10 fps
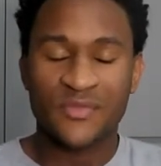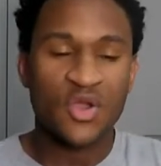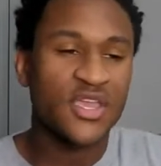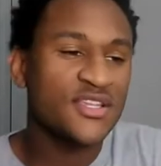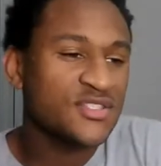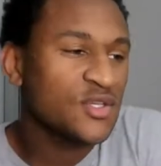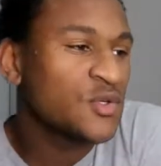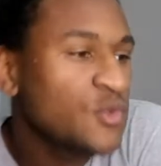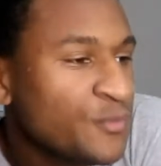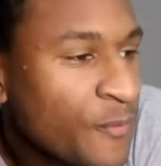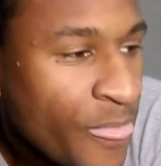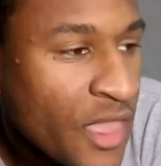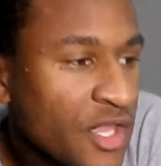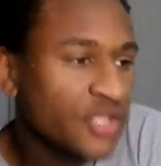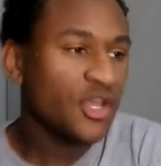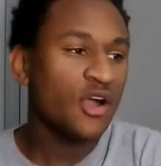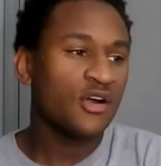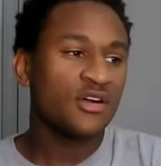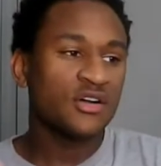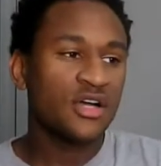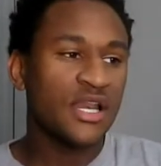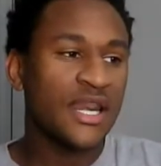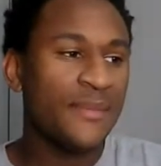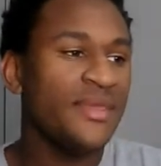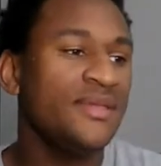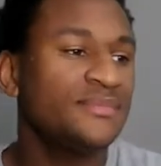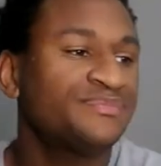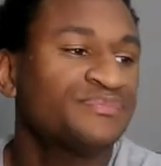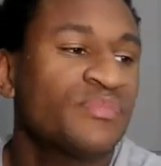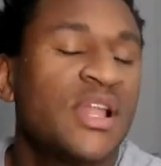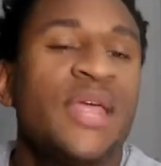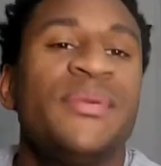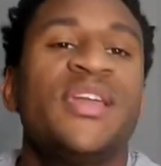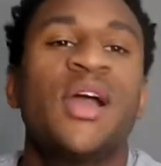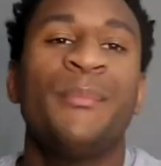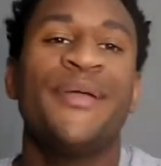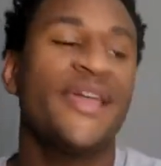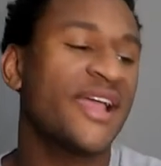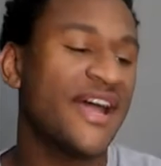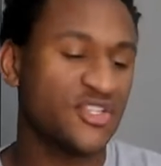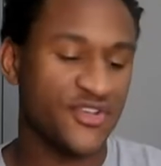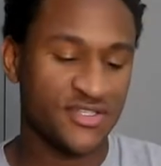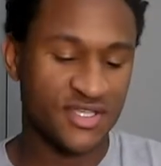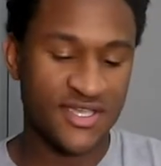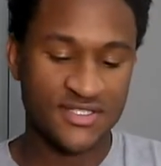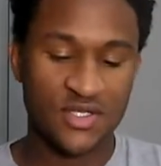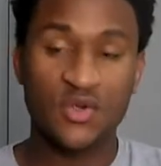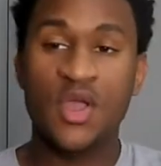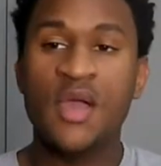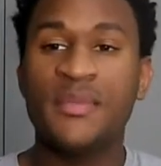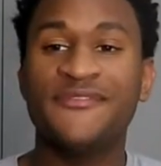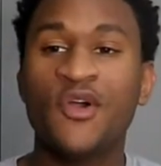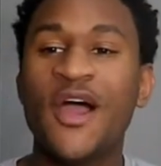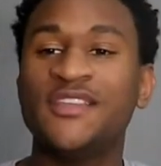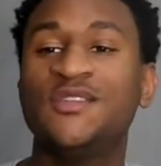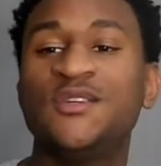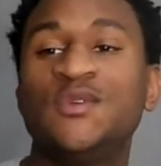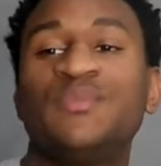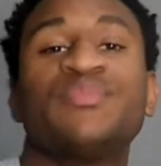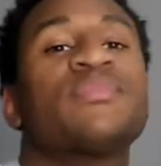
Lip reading: Okay, so, y'all, let me compare and contrast, okay? So, before I do